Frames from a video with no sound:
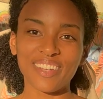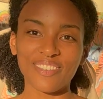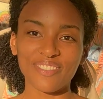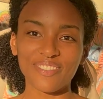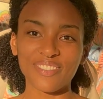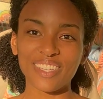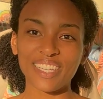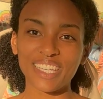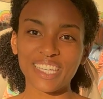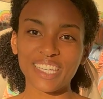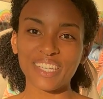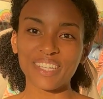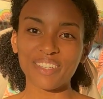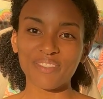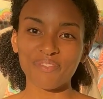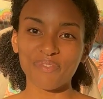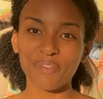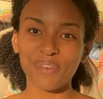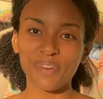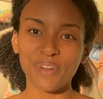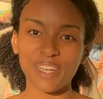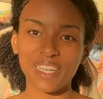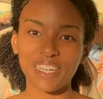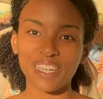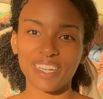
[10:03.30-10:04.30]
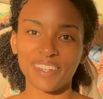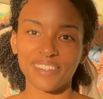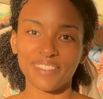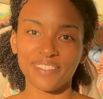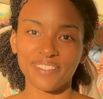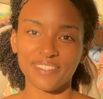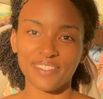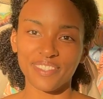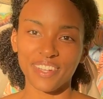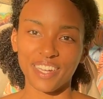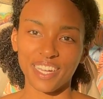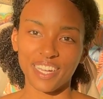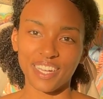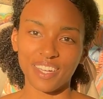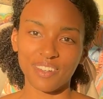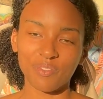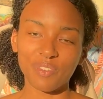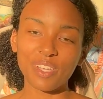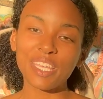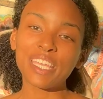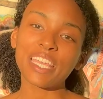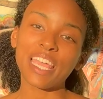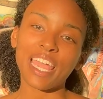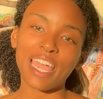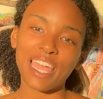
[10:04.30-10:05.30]
really good point of
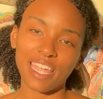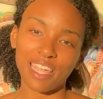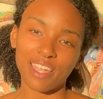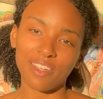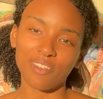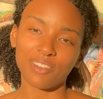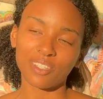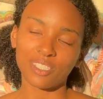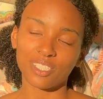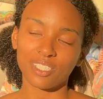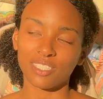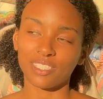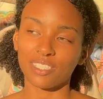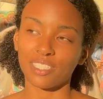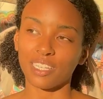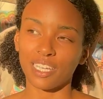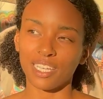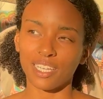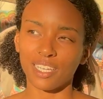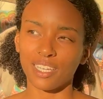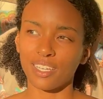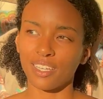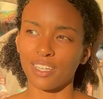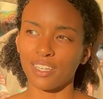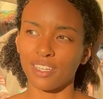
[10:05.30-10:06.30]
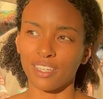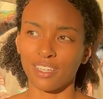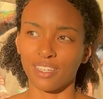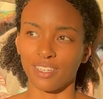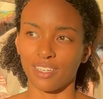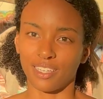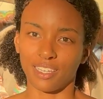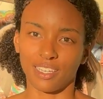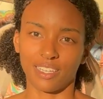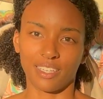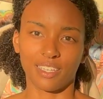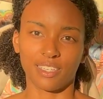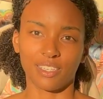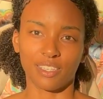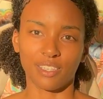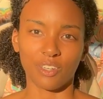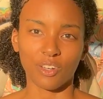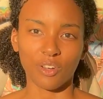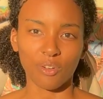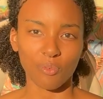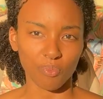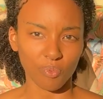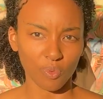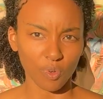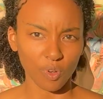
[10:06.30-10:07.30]
week 8, which is like, you
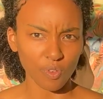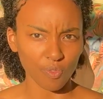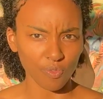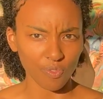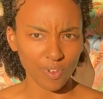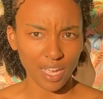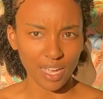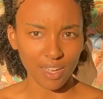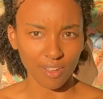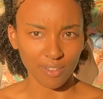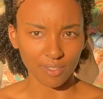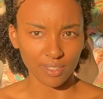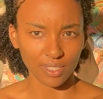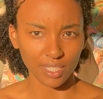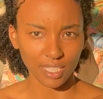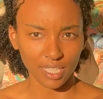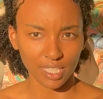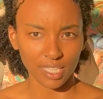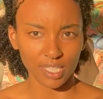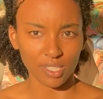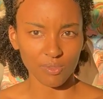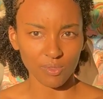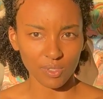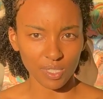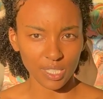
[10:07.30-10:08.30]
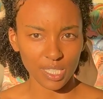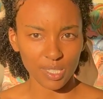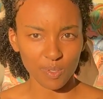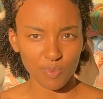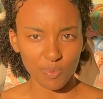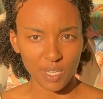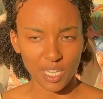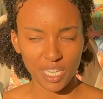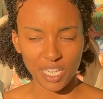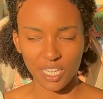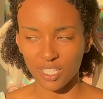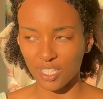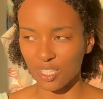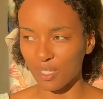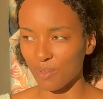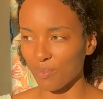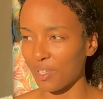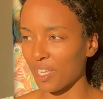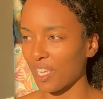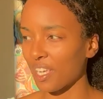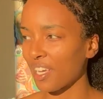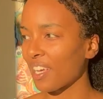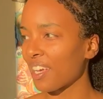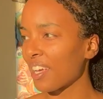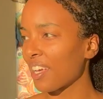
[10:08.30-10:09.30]
know, profound. Like it's really speaking to
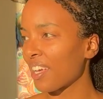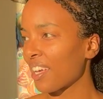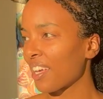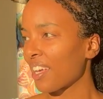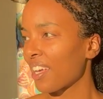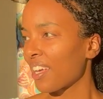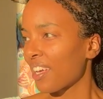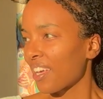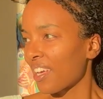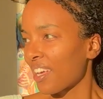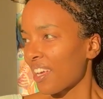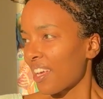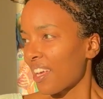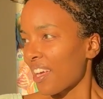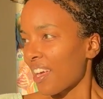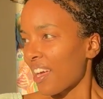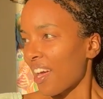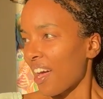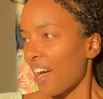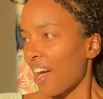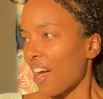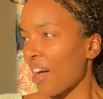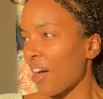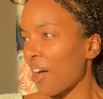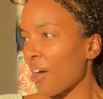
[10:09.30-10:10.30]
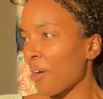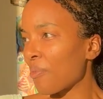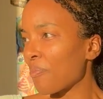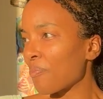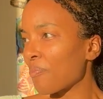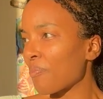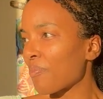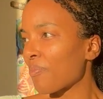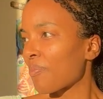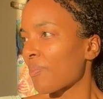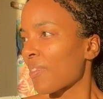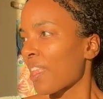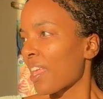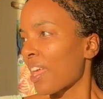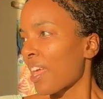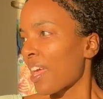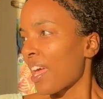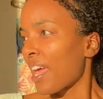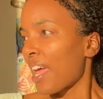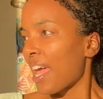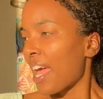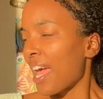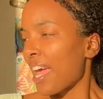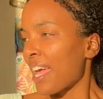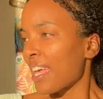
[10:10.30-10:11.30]
me.
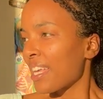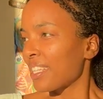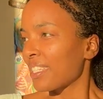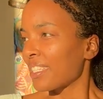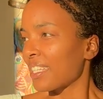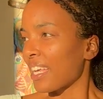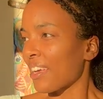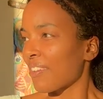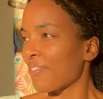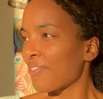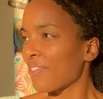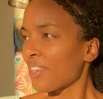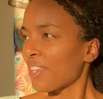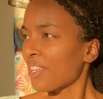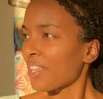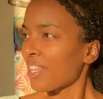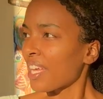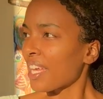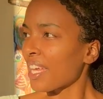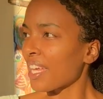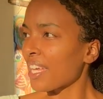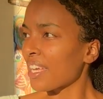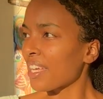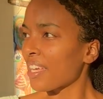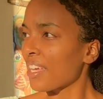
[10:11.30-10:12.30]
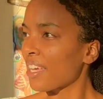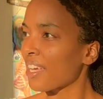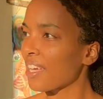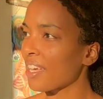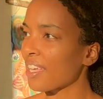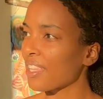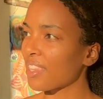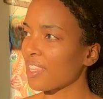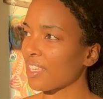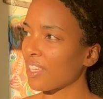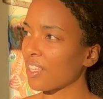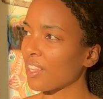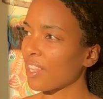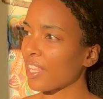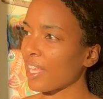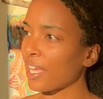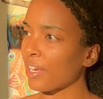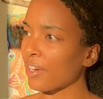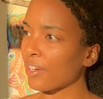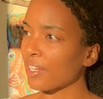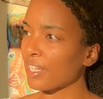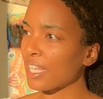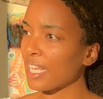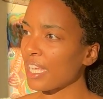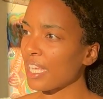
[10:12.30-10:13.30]
And I feel like the
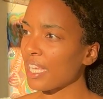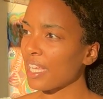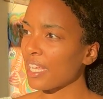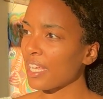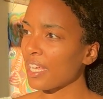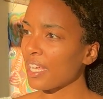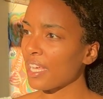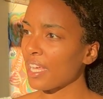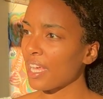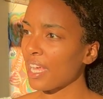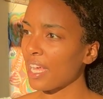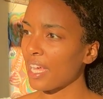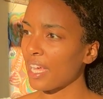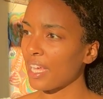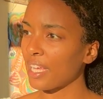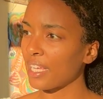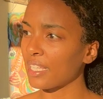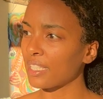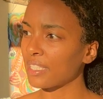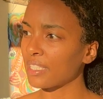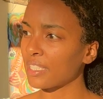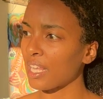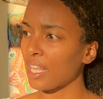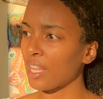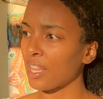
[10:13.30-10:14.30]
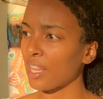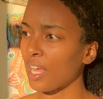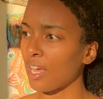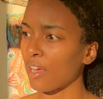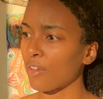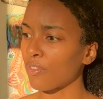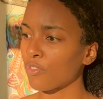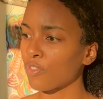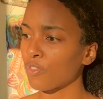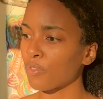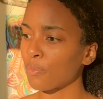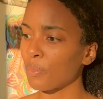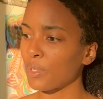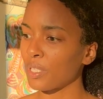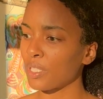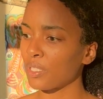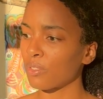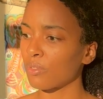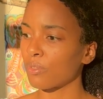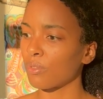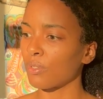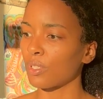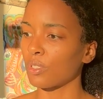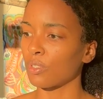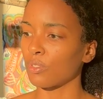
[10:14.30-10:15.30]
clarity has allowed for me
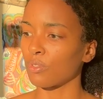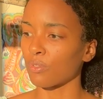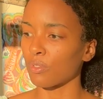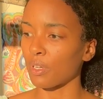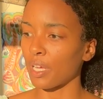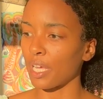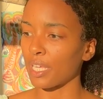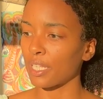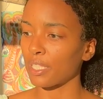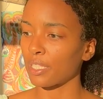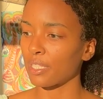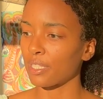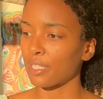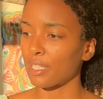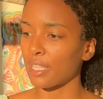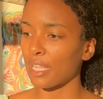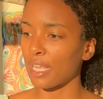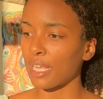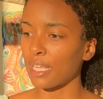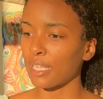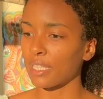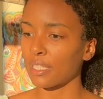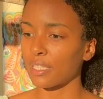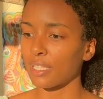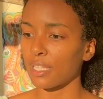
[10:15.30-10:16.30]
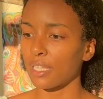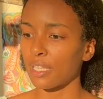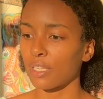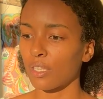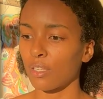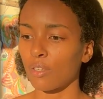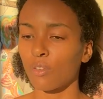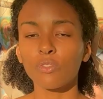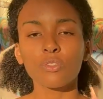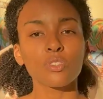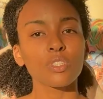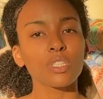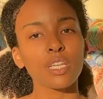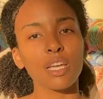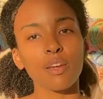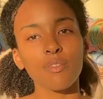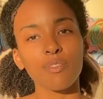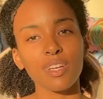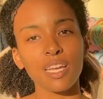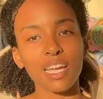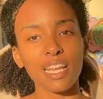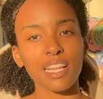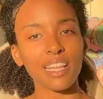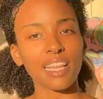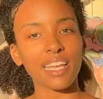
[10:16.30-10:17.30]
to address things that usually I would
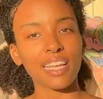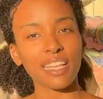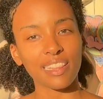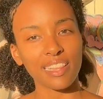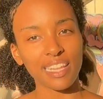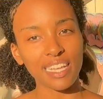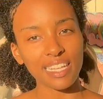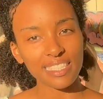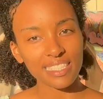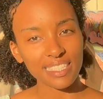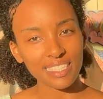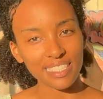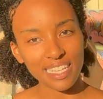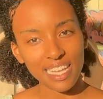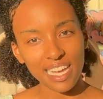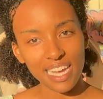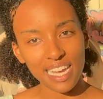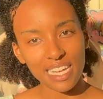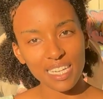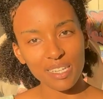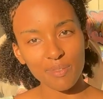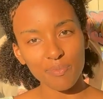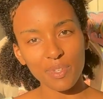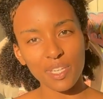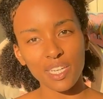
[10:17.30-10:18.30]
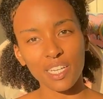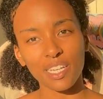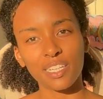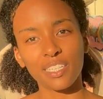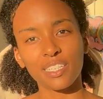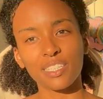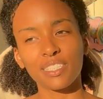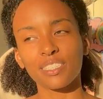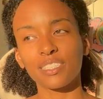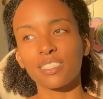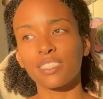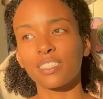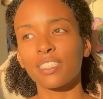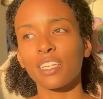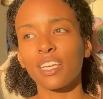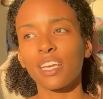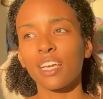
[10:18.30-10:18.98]
kind of like let slide, because